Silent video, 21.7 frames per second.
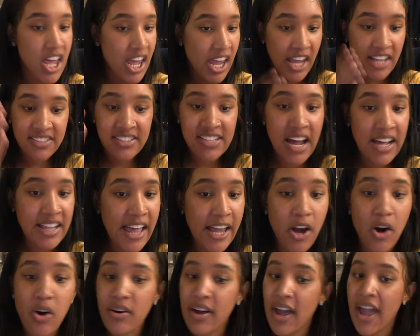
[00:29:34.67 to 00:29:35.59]
It's not
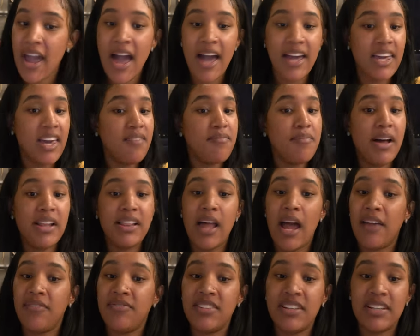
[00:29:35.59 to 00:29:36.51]
like, okay, I give my
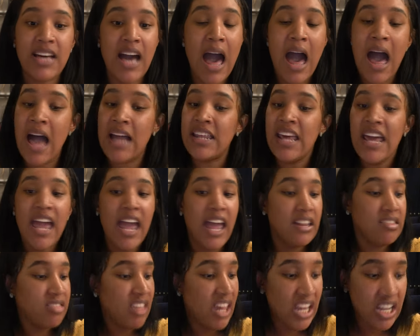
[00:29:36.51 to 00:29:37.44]
life to God
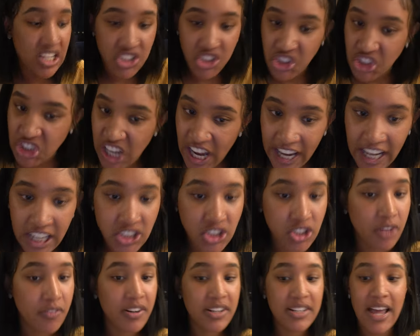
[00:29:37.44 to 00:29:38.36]
and things change
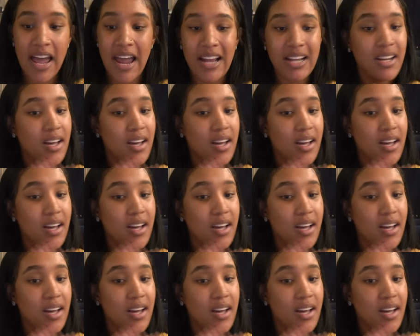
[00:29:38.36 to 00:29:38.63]
overnight.